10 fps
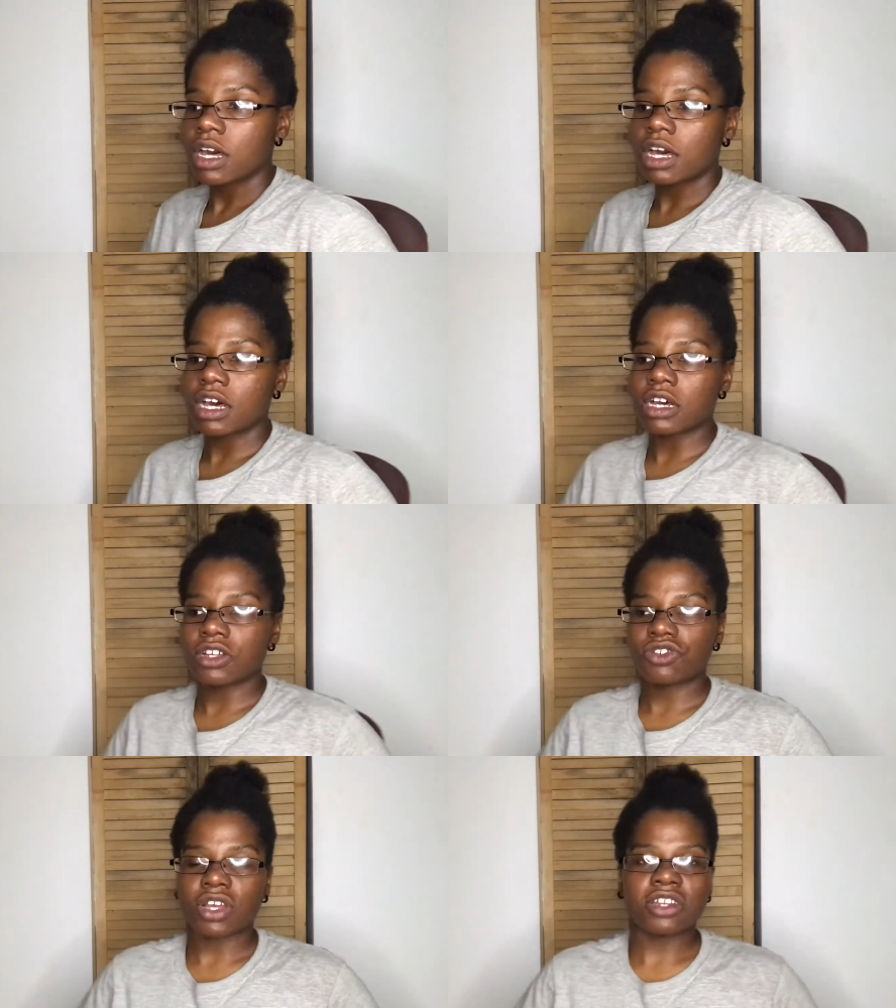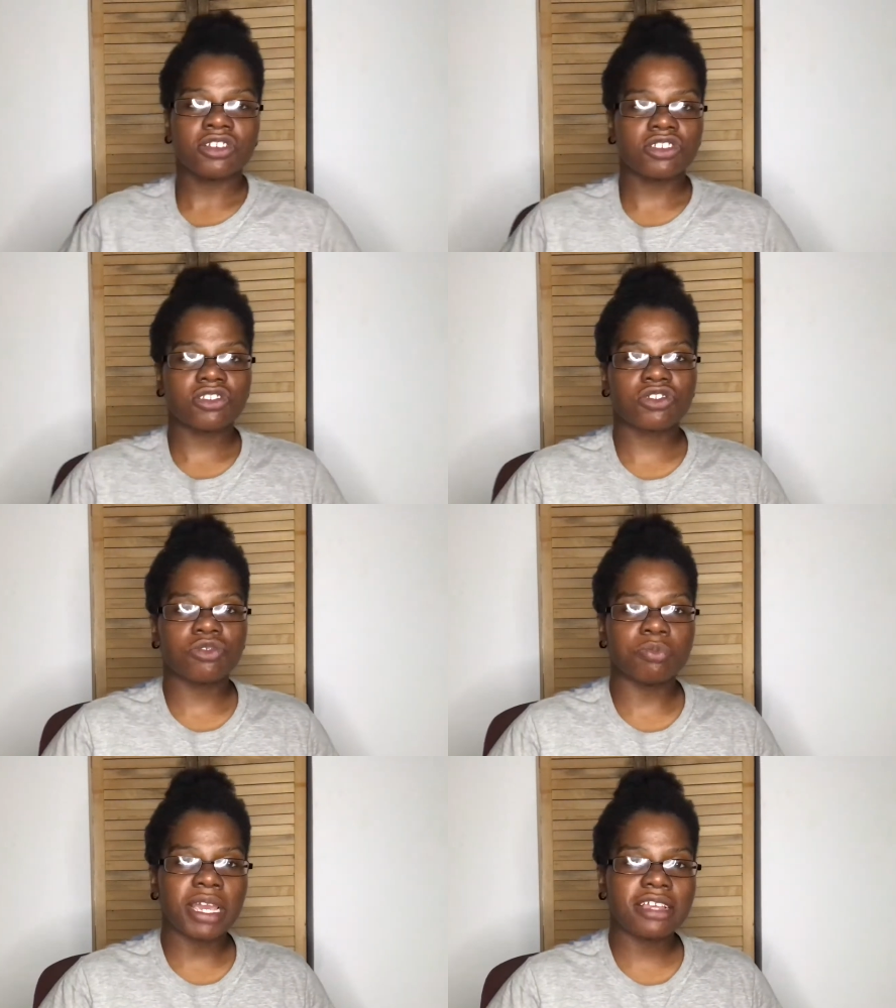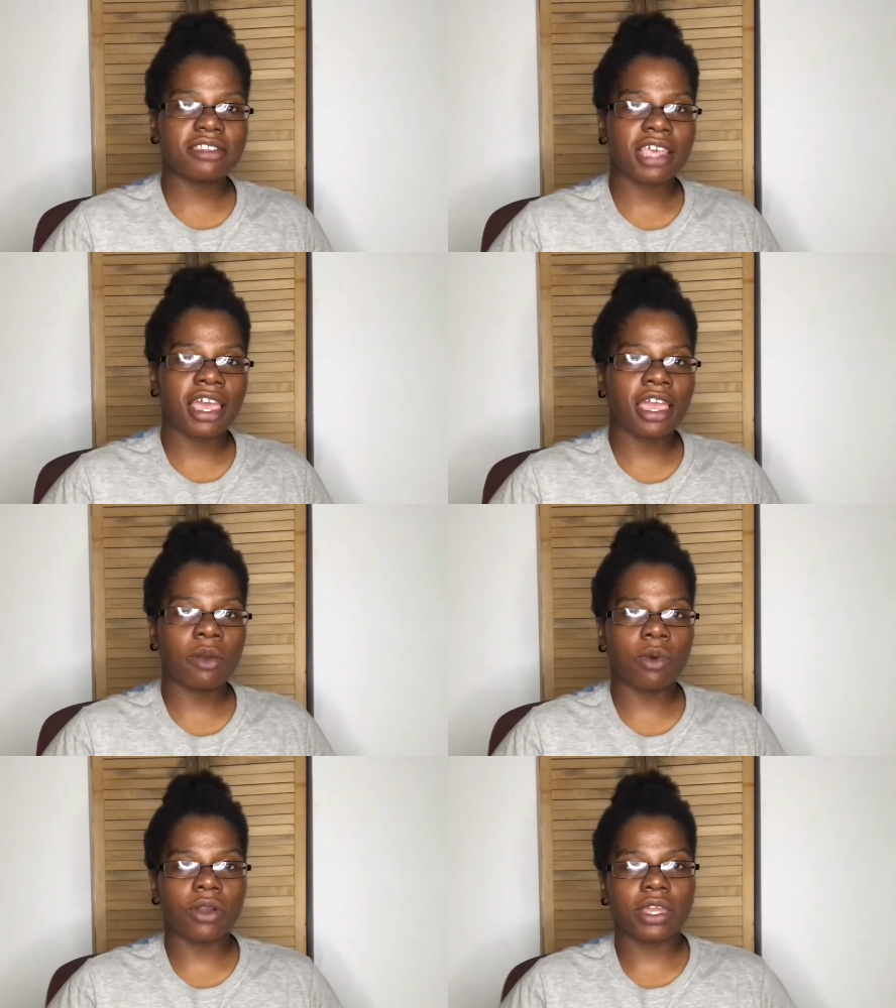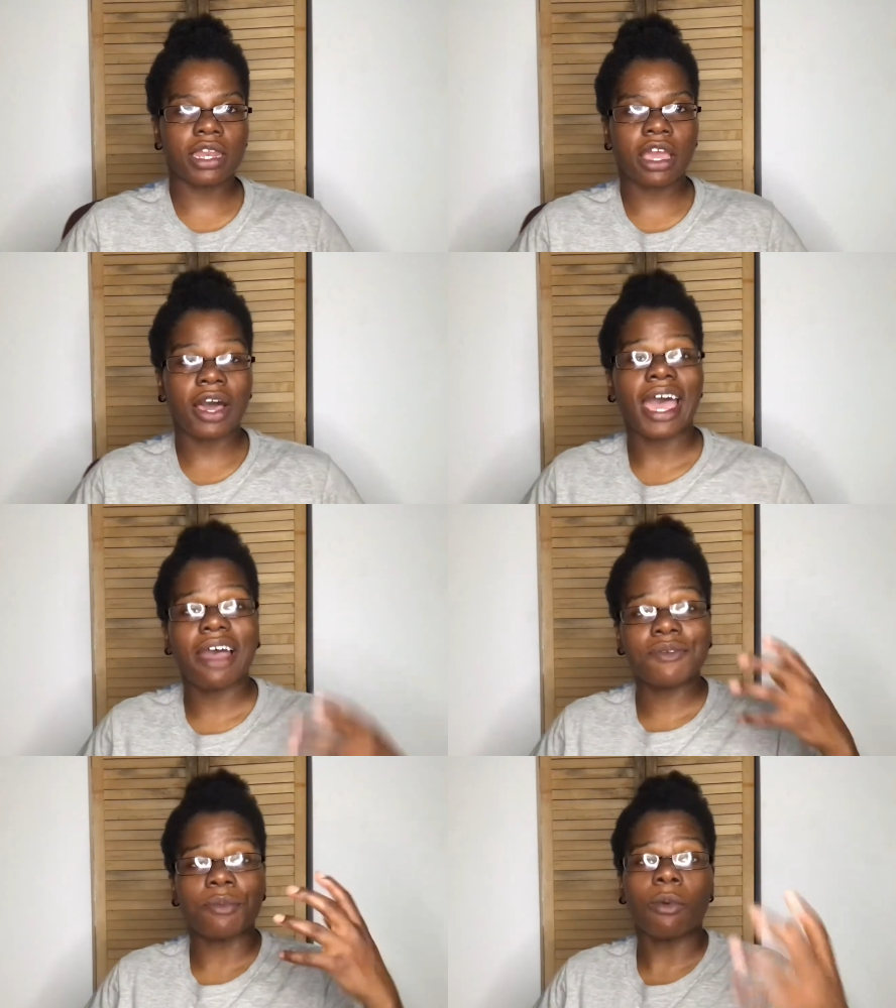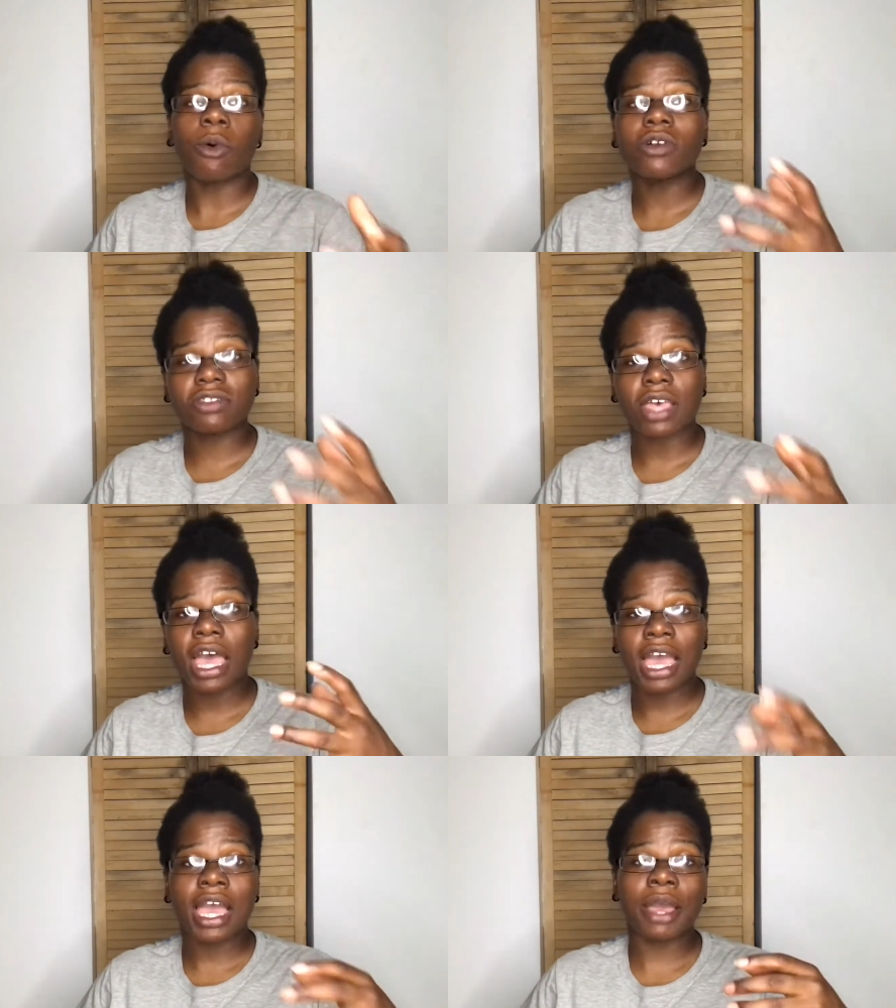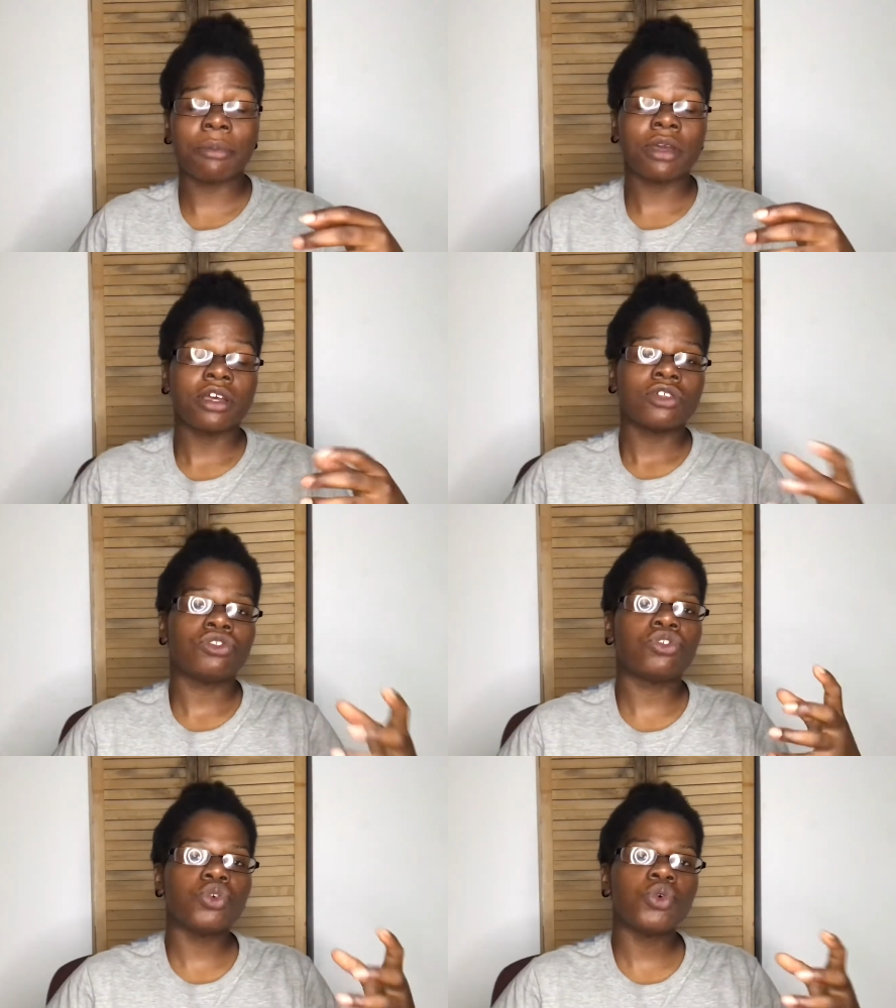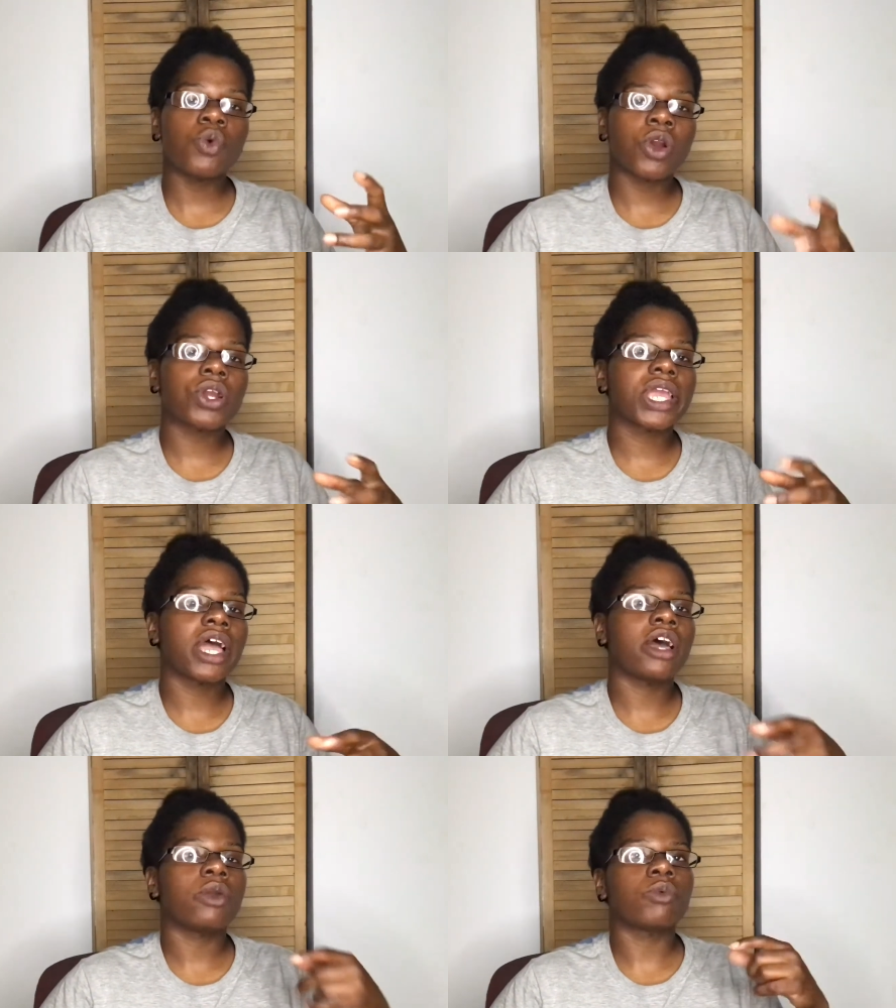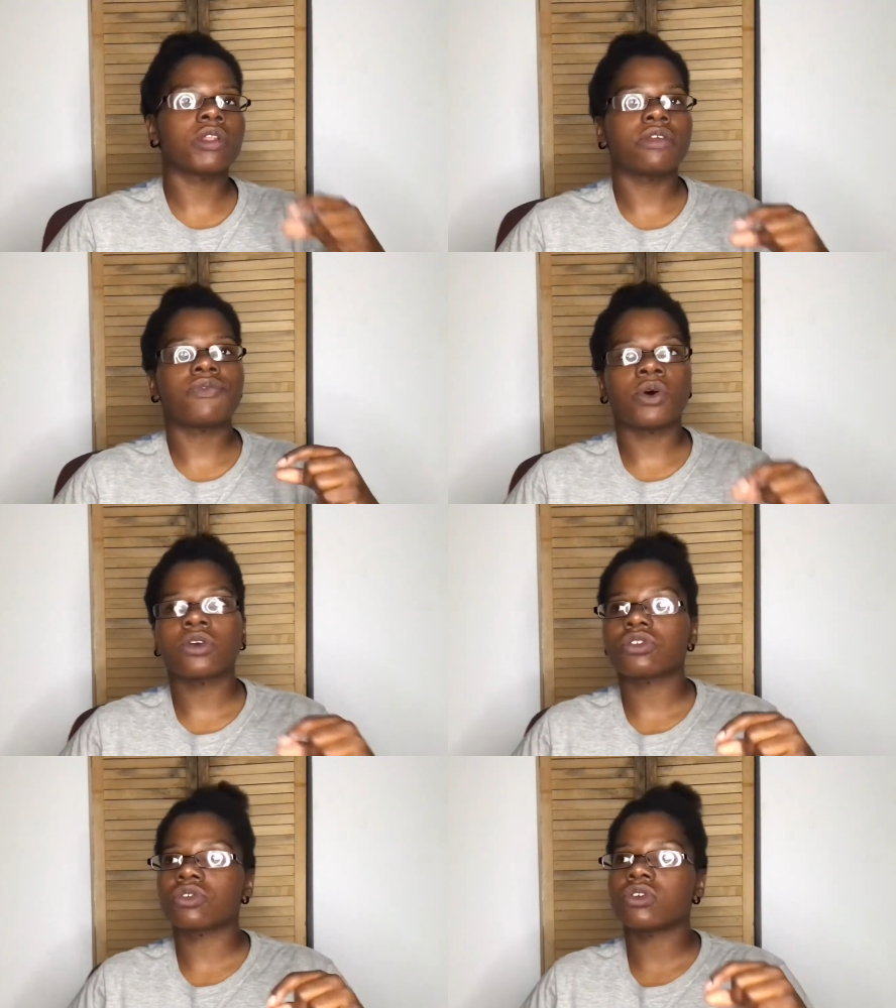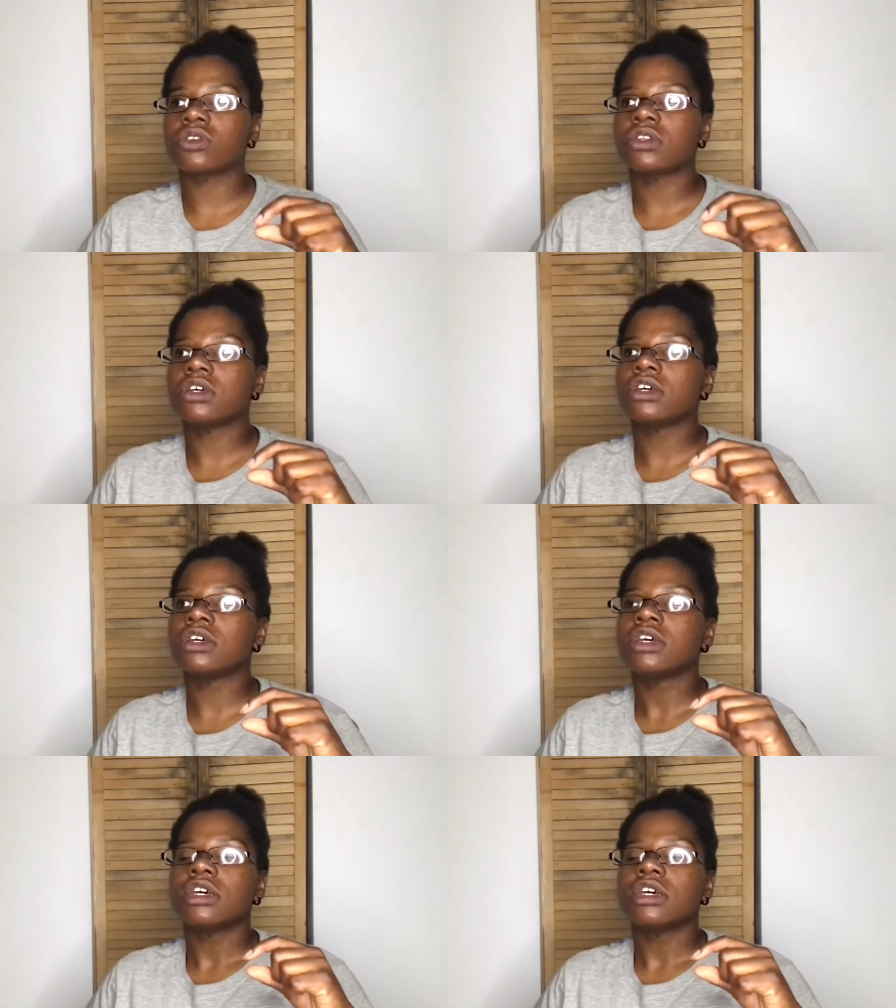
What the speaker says: Trying to just maintain working out, having more time to work out and really focus on the